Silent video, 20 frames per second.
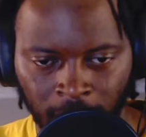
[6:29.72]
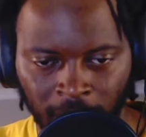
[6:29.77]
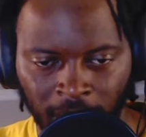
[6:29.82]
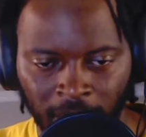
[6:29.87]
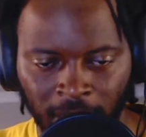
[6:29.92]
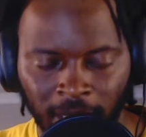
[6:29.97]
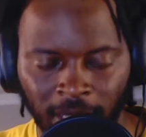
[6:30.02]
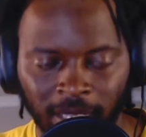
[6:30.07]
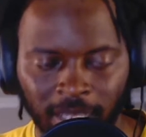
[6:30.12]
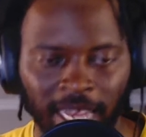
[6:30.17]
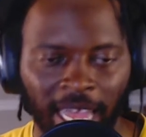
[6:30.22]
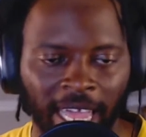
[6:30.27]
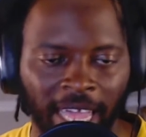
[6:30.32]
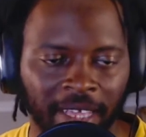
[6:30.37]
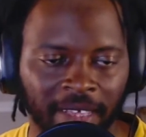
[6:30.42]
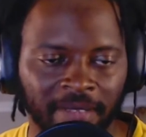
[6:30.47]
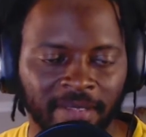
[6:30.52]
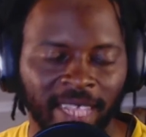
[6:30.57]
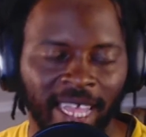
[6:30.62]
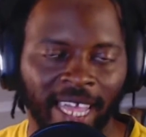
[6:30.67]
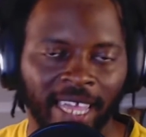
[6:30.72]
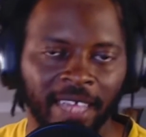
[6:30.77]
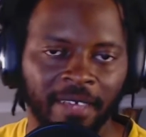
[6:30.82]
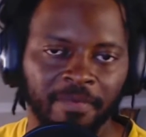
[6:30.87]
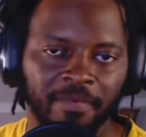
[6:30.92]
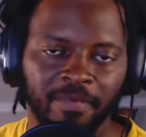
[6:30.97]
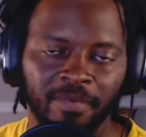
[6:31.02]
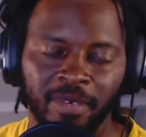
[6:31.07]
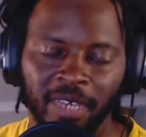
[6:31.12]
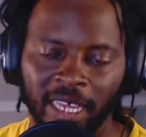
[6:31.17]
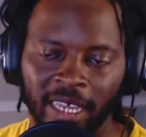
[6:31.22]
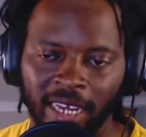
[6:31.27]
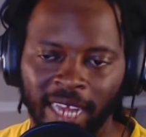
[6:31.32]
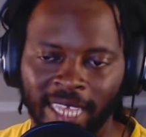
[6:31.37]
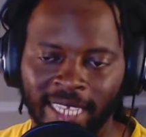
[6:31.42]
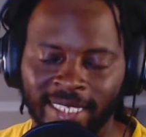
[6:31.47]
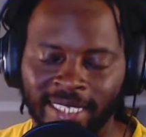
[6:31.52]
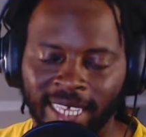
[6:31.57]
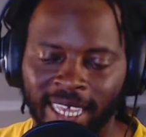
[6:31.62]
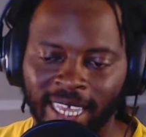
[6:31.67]
He like, and I
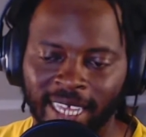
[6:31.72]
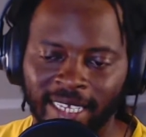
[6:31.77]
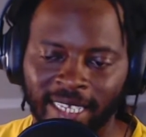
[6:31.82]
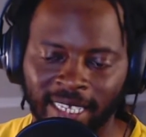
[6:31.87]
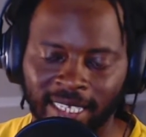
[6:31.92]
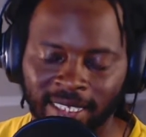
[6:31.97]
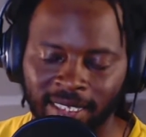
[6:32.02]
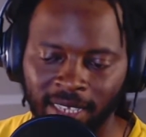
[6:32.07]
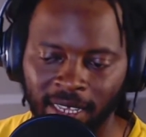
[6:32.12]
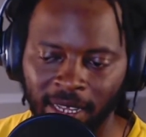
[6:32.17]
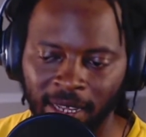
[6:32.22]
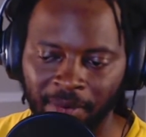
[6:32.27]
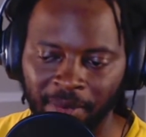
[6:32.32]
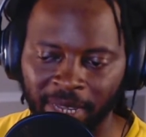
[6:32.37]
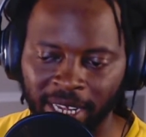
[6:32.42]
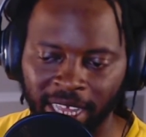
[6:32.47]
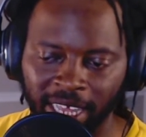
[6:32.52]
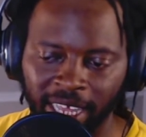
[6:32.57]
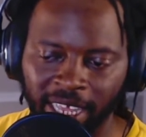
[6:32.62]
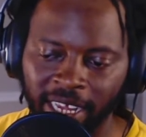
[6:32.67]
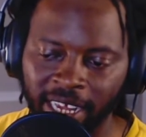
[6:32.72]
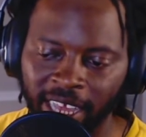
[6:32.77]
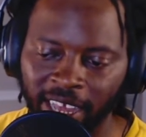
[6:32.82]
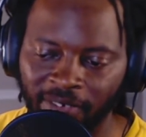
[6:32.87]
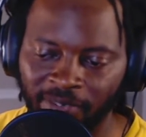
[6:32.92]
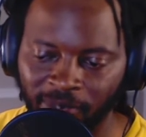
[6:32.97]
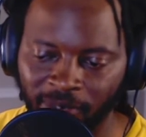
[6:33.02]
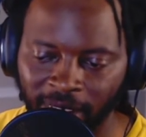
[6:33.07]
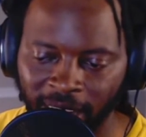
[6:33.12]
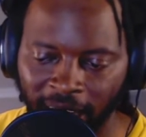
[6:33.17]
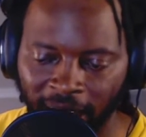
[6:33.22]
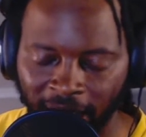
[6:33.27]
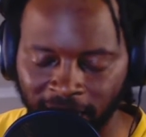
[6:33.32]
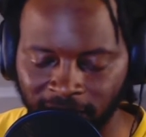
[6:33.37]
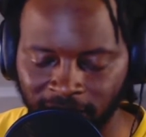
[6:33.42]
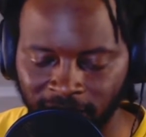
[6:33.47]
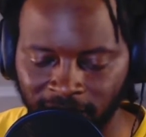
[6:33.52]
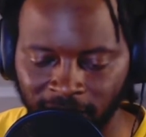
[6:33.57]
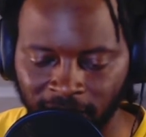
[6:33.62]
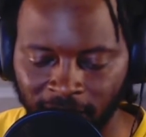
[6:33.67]
said this in the NF
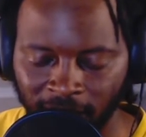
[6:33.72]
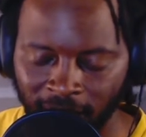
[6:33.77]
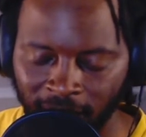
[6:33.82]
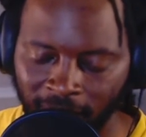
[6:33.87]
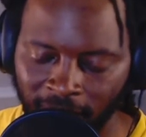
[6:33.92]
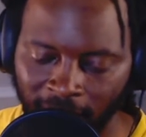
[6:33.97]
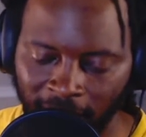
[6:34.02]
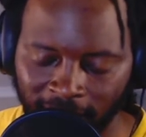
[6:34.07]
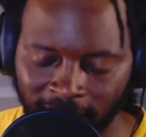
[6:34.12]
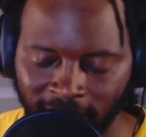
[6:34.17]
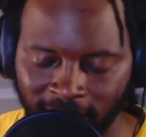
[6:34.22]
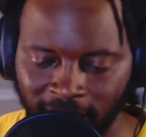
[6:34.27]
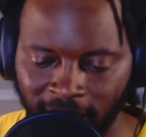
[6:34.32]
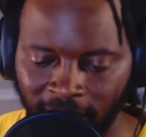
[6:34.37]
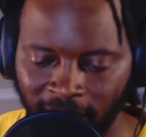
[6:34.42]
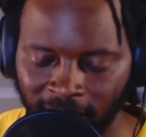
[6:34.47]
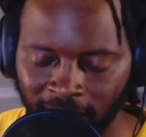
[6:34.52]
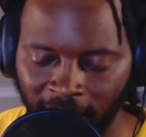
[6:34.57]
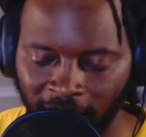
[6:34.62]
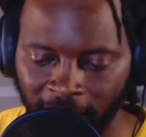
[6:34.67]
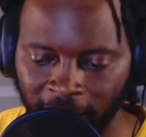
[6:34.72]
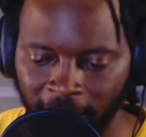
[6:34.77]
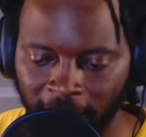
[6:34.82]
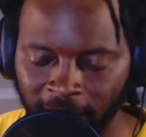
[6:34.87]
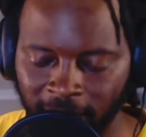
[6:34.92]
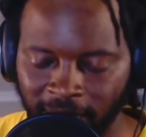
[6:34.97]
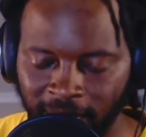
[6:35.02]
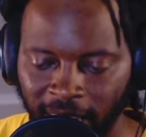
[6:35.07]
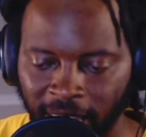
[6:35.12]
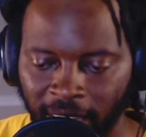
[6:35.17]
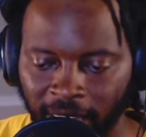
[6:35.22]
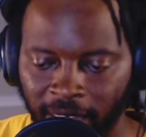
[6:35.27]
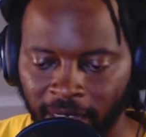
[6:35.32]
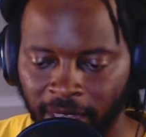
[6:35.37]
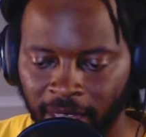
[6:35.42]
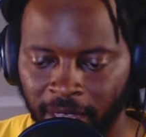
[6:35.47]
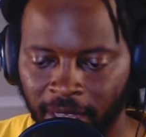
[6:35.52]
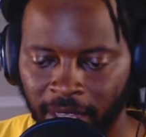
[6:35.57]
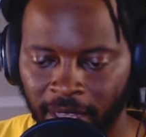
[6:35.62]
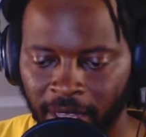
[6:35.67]
reaction. I said, like, he said,
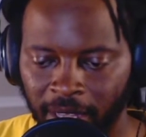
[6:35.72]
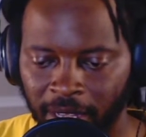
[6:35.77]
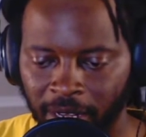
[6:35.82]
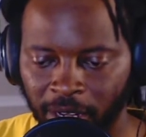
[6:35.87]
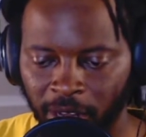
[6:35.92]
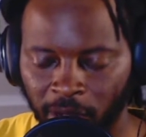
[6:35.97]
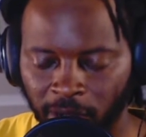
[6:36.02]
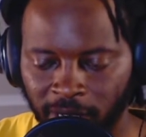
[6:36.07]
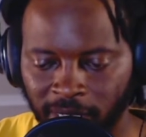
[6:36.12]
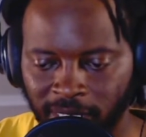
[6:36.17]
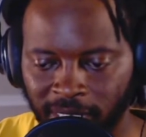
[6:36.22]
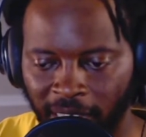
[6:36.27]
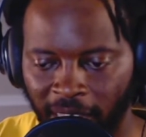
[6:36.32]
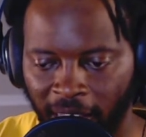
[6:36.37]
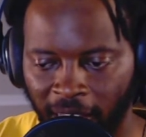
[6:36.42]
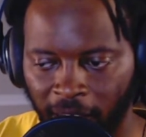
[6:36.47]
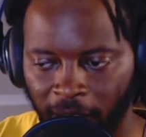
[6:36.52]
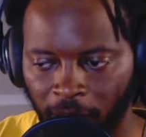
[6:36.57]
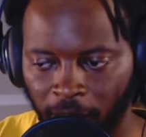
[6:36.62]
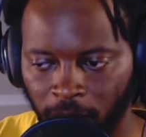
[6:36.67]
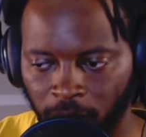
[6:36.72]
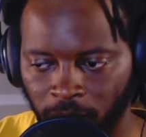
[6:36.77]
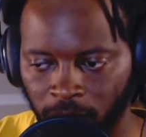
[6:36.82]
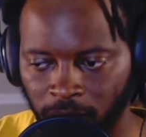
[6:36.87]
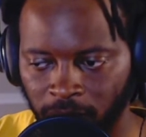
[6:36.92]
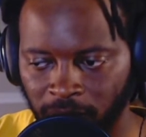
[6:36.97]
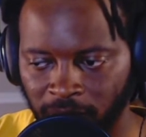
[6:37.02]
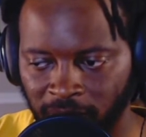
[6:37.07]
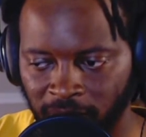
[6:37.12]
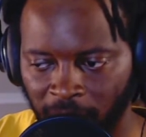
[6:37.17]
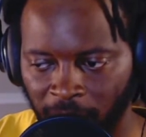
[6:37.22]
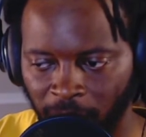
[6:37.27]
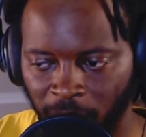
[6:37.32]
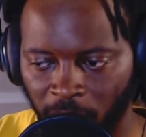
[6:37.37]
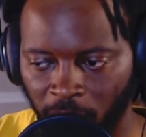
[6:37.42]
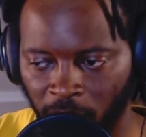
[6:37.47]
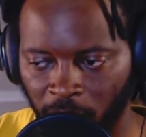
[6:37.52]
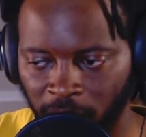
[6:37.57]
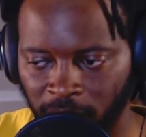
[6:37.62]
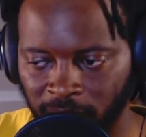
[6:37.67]
notice how some
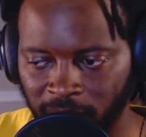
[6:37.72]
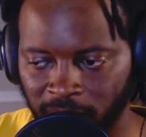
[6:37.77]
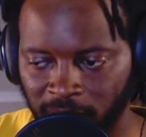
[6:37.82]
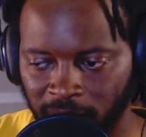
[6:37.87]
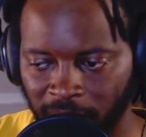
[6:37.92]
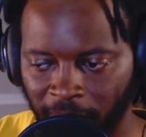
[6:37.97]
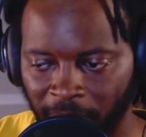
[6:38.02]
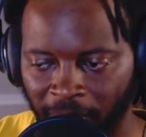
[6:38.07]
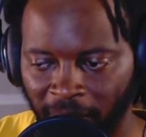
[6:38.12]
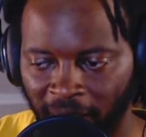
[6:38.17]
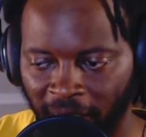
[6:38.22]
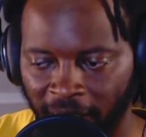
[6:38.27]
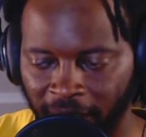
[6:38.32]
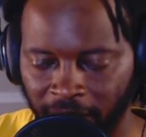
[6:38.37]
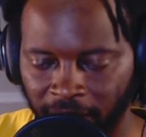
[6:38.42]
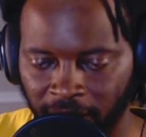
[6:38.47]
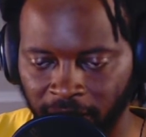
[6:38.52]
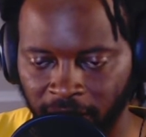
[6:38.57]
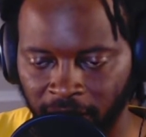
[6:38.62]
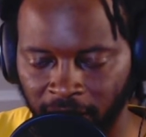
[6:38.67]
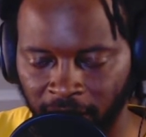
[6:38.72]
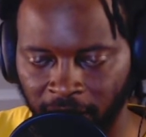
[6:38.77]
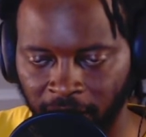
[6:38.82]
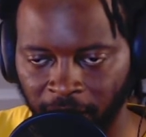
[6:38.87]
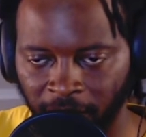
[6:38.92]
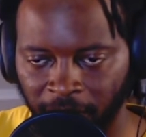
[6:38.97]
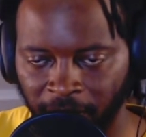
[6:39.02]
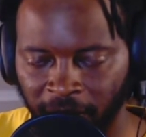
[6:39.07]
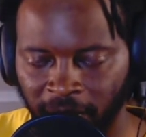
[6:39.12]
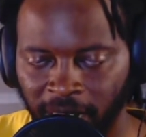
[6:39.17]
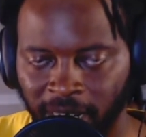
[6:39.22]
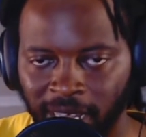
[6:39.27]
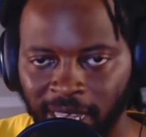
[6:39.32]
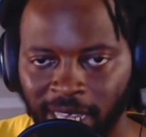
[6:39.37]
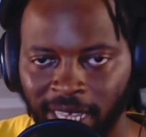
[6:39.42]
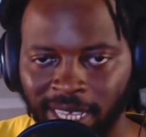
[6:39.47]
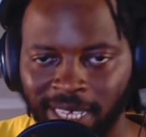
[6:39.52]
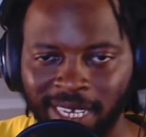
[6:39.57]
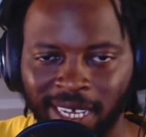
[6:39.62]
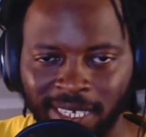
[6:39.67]
words, the pattern that he
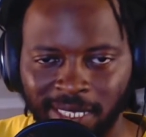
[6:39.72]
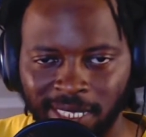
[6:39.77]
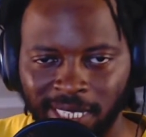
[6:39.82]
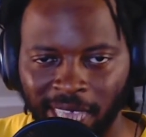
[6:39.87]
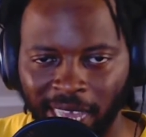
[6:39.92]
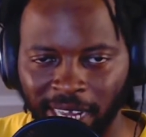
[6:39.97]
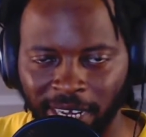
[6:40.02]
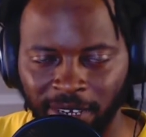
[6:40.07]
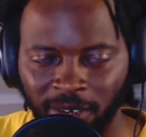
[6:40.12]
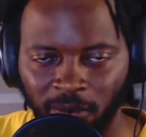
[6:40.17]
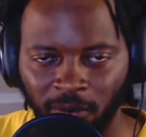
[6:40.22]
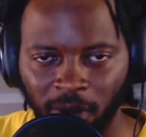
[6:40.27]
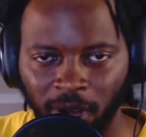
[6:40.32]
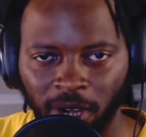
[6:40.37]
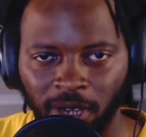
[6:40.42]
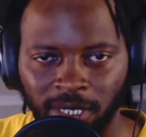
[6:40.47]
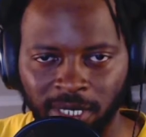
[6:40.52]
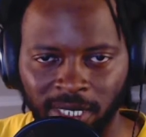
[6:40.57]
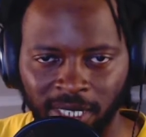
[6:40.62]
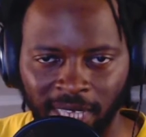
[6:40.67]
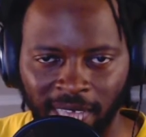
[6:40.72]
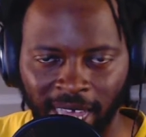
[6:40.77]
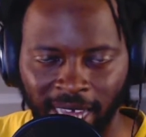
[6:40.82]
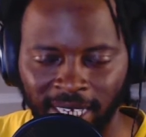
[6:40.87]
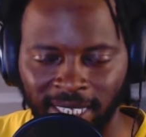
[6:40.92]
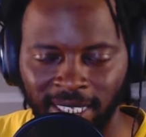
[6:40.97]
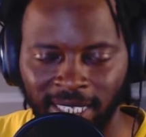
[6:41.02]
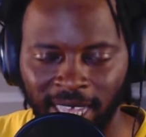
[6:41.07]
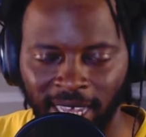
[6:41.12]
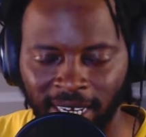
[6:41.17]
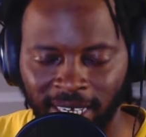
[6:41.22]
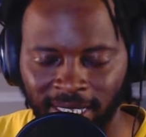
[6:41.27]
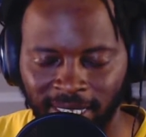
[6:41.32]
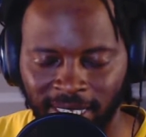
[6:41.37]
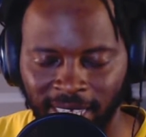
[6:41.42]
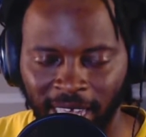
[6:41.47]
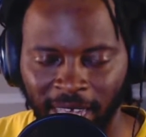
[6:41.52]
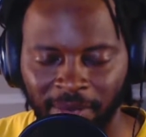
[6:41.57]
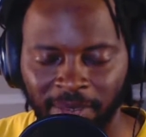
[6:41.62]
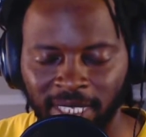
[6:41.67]
enunciated, the words are kind of sounded the
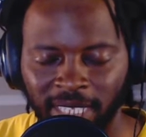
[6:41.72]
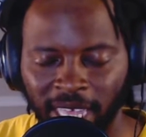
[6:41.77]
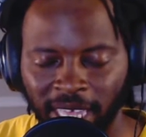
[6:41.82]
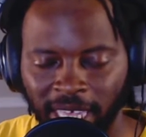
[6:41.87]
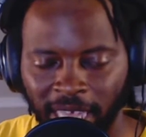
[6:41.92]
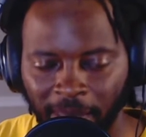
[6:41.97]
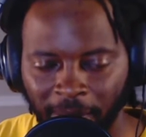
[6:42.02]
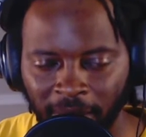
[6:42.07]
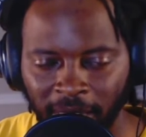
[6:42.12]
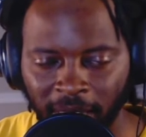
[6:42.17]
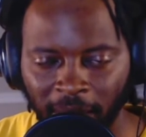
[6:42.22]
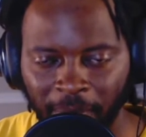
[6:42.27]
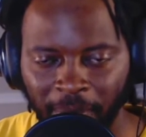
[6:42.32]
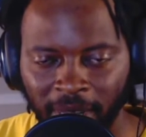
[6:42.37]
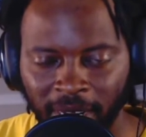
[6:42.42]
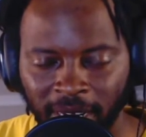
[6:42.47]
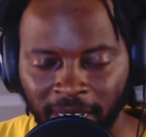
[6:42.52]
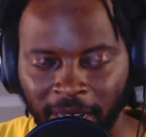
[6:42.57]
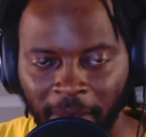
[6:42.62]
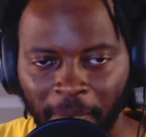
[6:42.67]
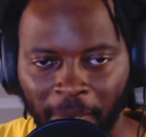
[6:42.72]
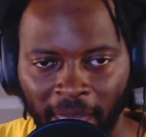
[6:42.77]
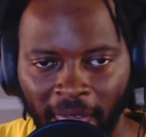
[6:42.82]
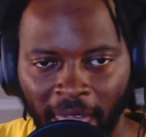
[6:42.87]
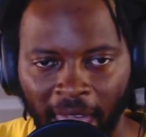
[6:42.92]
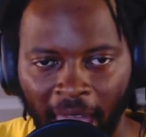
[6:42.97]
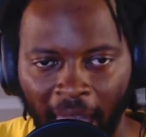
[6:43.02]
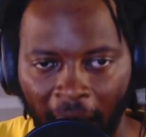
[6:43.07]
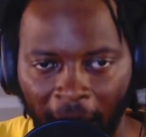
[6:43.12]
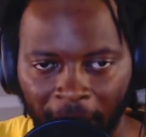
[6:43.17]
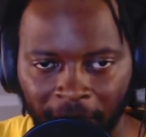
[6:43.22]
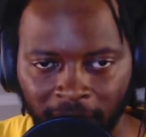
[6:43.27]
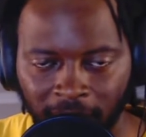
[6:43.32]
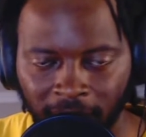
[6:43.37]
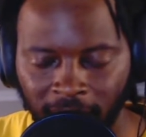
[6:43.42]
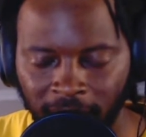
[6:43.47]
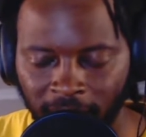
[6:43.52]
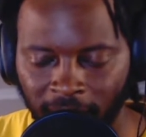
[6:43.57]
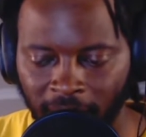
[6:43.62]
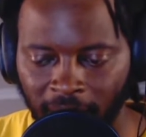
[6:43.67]
same. He said, give me your pen in the pad. I'm
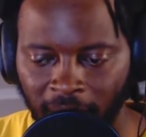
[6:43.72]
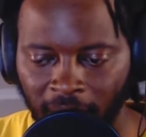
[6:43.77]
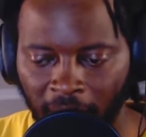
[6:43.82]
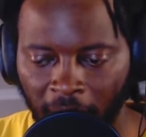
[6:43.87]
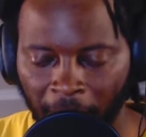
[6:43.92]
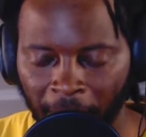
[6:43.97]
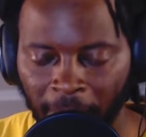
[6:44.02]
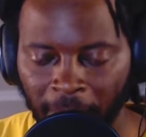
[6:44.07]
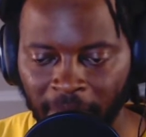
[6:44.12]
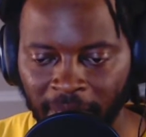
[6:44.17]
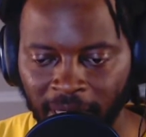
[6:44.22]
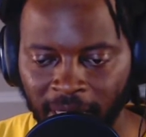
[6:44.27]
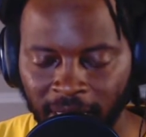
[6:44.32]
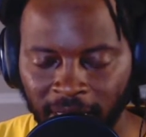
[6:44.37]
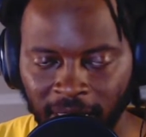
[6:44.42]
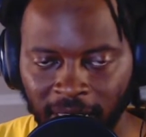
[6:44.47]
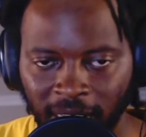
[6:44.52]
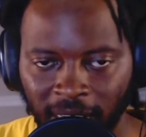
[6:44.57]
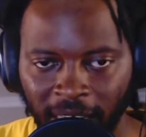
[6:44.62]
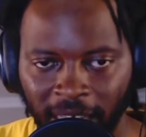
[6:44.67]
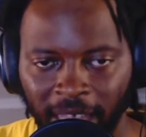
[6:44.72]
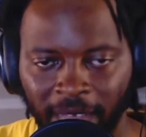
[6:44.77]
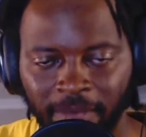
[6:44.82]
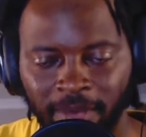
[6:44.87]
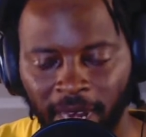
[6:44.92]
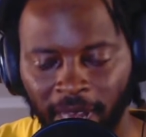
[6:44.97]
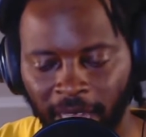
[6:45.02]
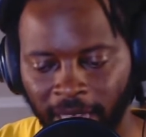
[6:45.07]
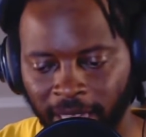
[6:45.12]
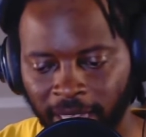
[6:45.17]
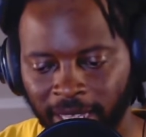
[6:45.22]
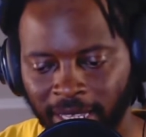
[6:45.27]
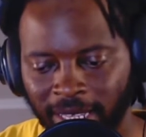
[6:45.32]
gonna be in the lab. Like,